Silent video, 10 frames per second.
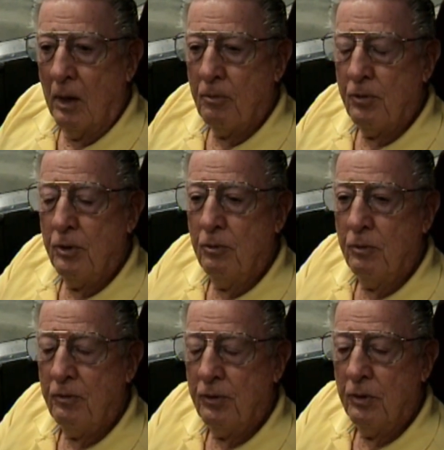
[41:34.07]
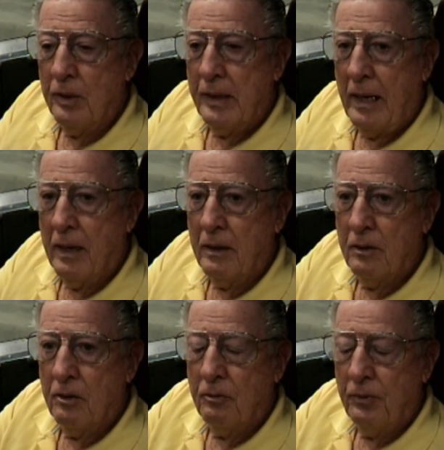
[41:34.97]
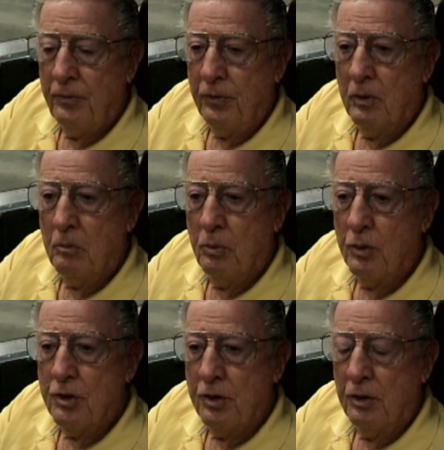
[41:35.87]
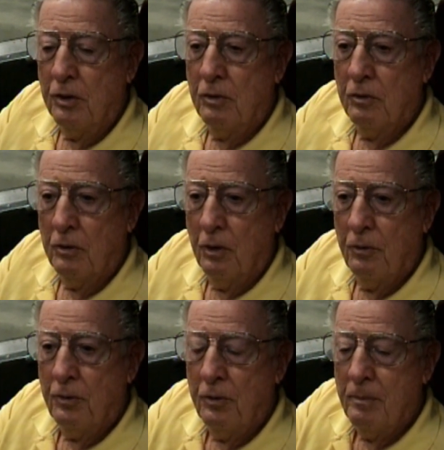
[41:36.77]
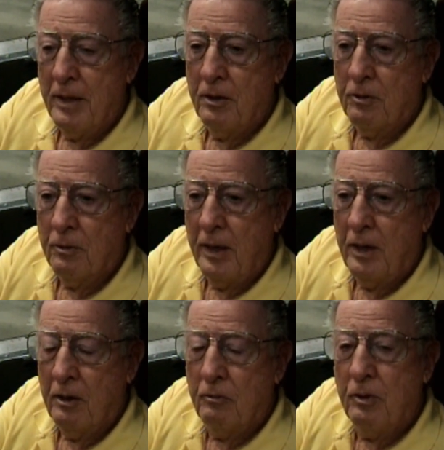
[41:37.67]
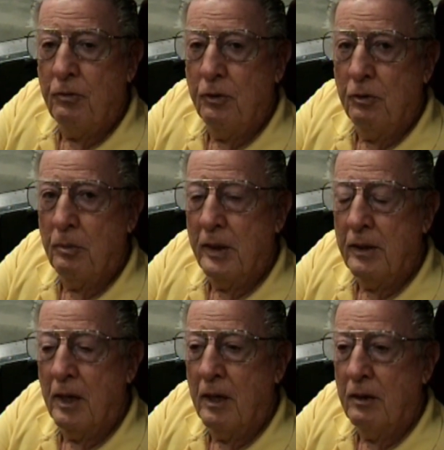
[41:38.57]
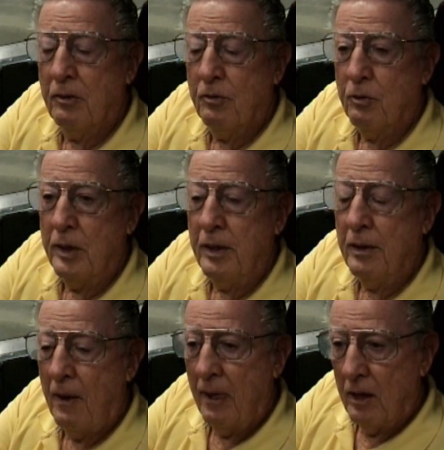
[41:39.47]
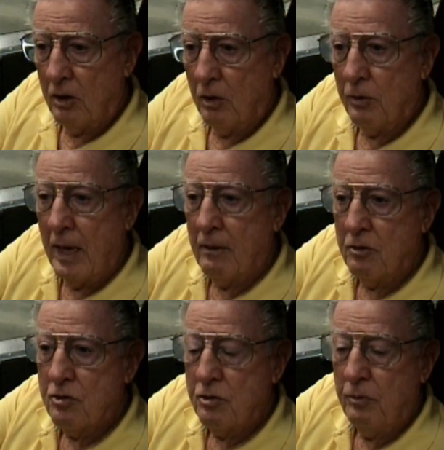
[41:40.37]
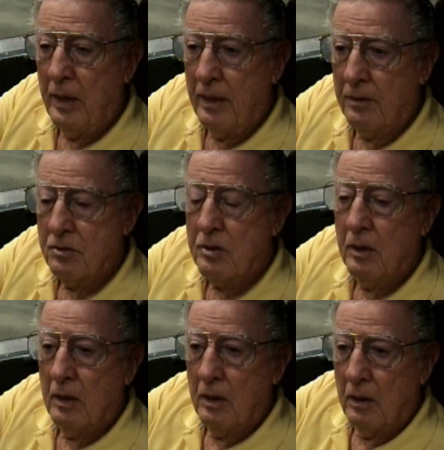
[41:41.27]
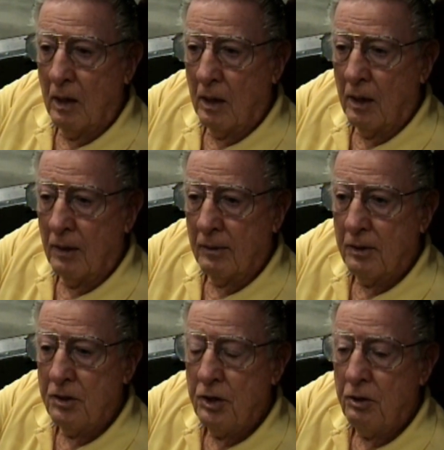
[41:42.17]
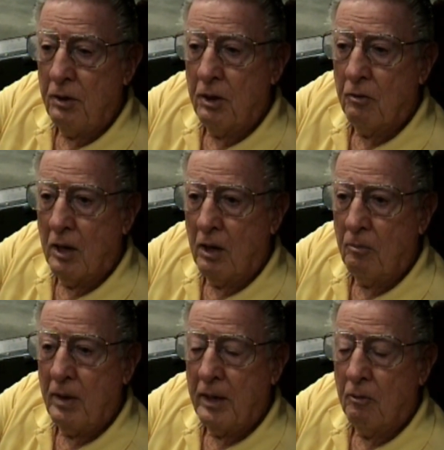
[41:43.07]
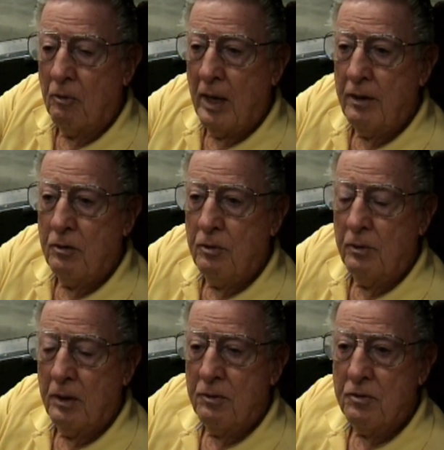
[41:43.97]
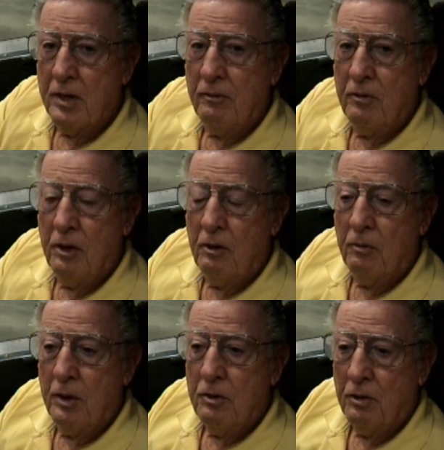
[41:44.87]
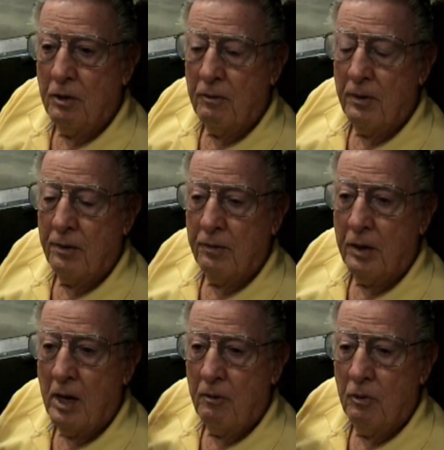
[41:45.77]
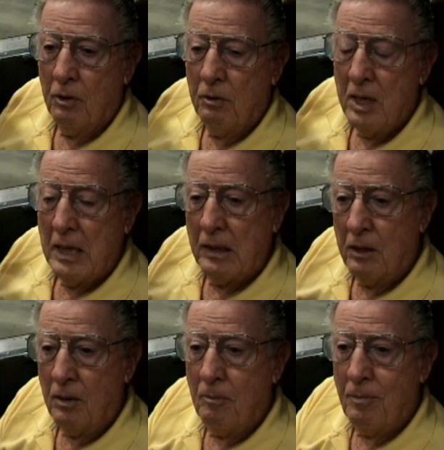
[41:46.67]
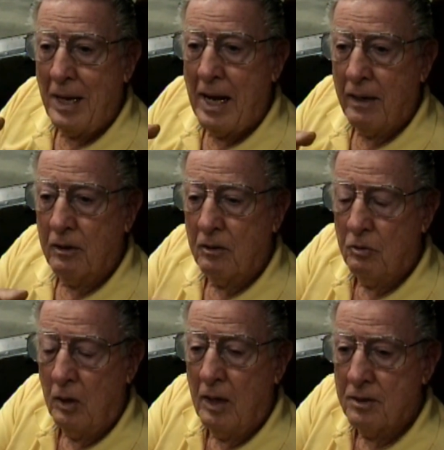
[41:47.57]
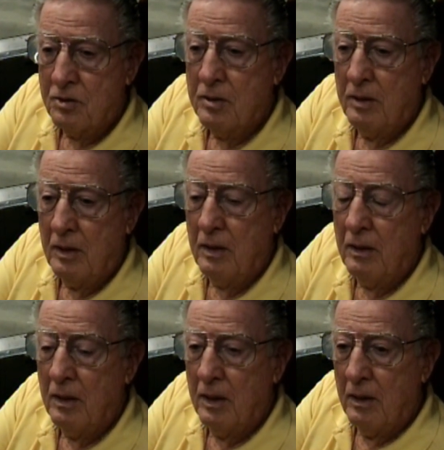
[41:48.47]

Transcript: up through refuel in Canada, refuel in Portugal, go through the Mediterranean, refuel by the island of Crete, go down to Suez, uh, continuing around, make a right 270 degree turn around Cairo, come back across the